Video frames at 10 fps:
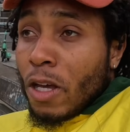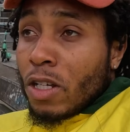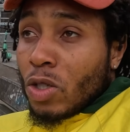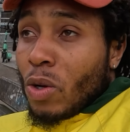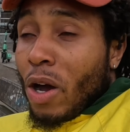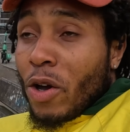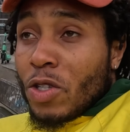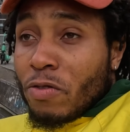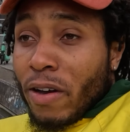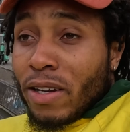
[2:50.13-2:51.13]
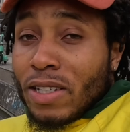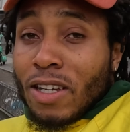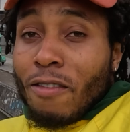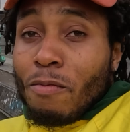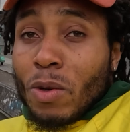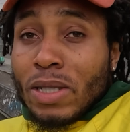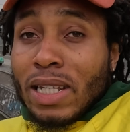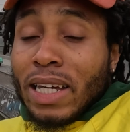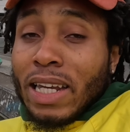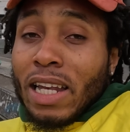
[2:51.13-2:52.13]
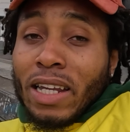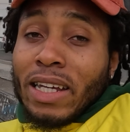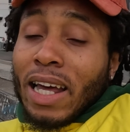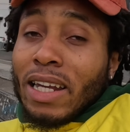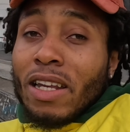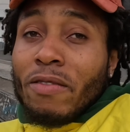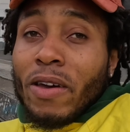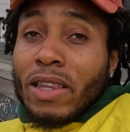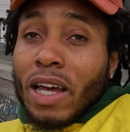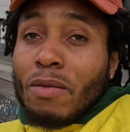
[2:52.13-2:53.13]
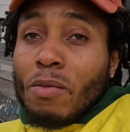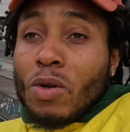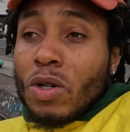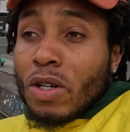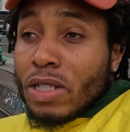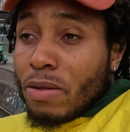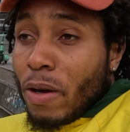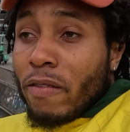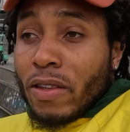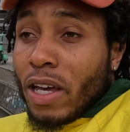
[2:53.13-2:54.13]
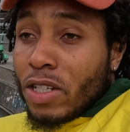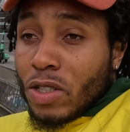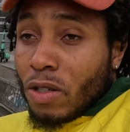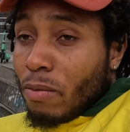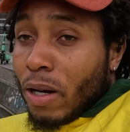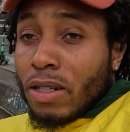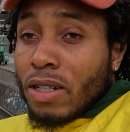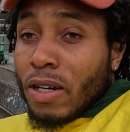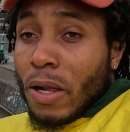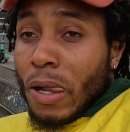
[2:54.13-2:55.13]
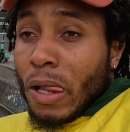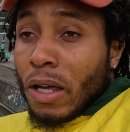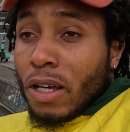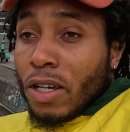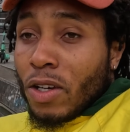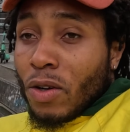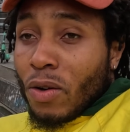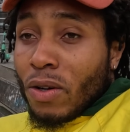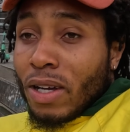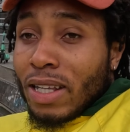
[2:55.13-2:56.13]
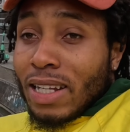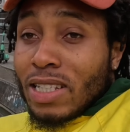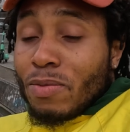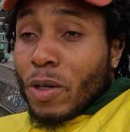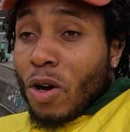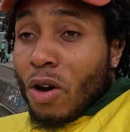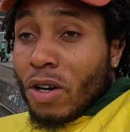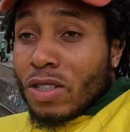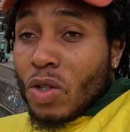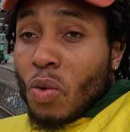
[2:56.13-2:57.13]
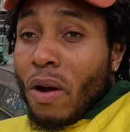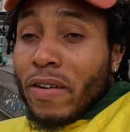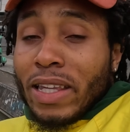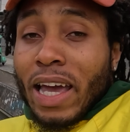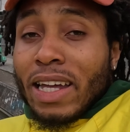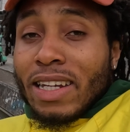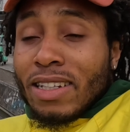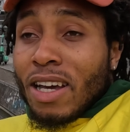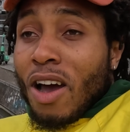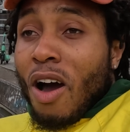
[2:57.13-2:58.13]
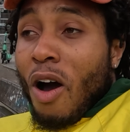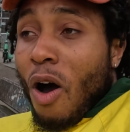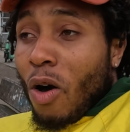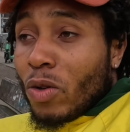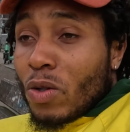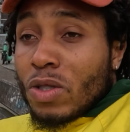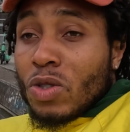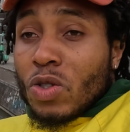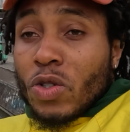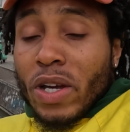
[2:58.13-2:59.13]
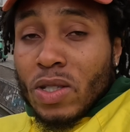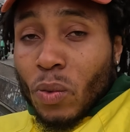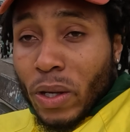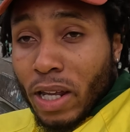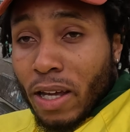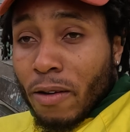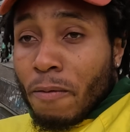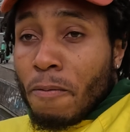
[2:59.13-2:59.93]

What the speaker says: So you are going to find yourself mostly in an elevated mood on semen retention, man. That is because you are retaining all those nutrients within.